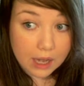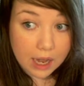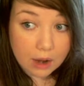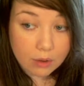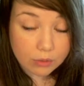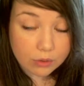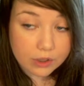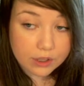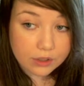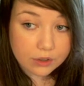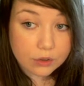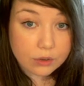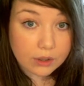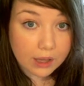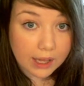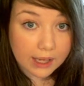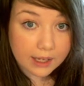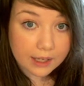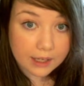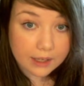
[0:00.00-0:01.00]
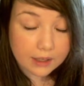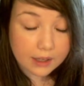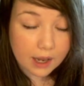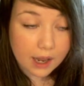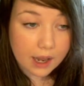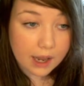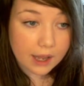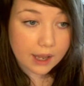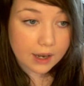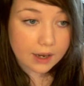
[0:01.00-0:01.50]
I really do like it,
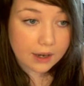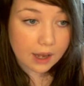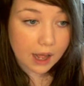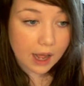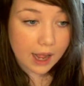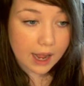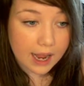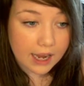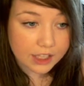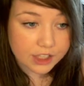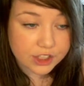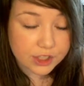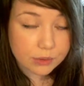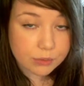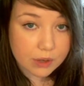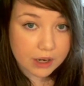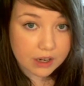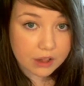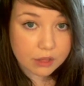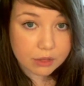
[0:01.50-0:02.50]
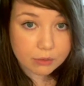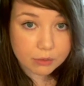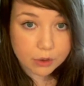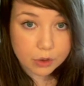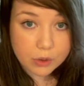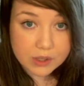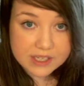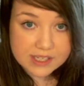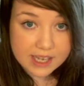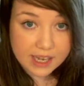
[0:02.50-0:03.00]
and I actually read it
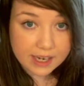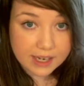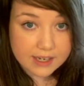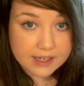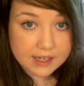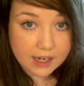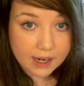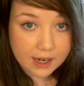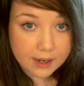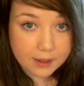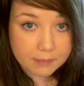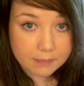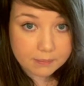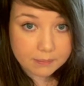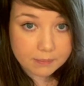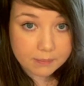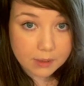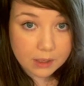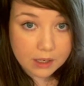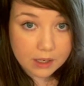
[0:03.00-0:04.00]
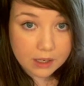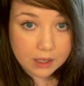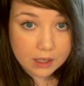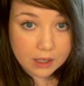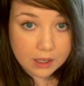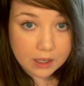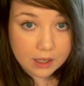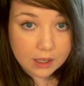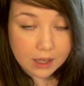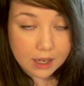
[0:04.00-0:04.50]
through a second time,
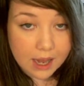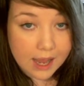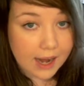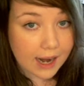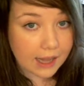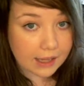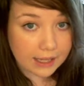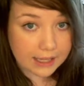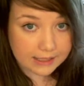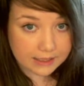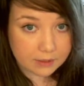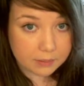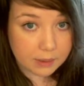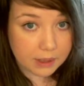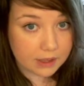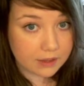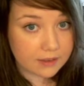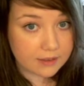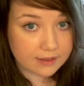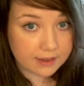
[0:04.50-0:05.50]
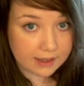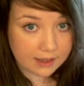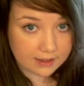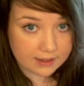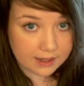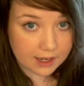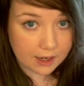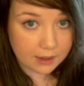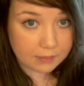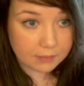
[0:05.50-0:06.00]
and I liked it better the
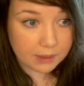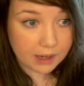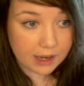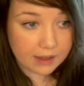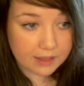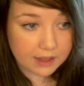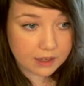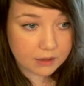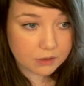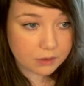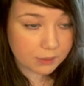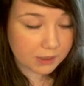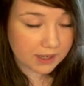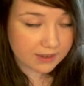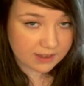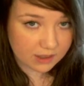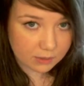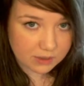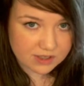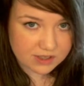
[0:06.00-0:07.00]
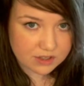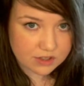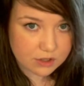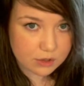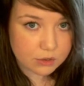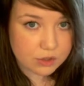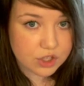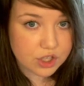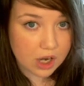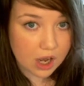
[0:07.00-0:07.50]
second time. I think it was because I wasn't
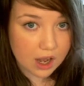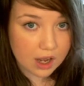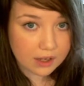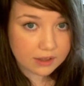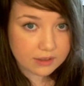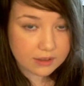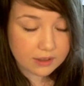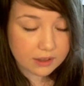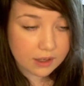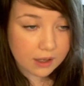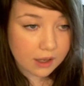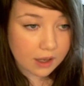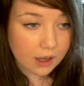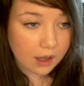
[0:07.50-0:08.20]
so shocked.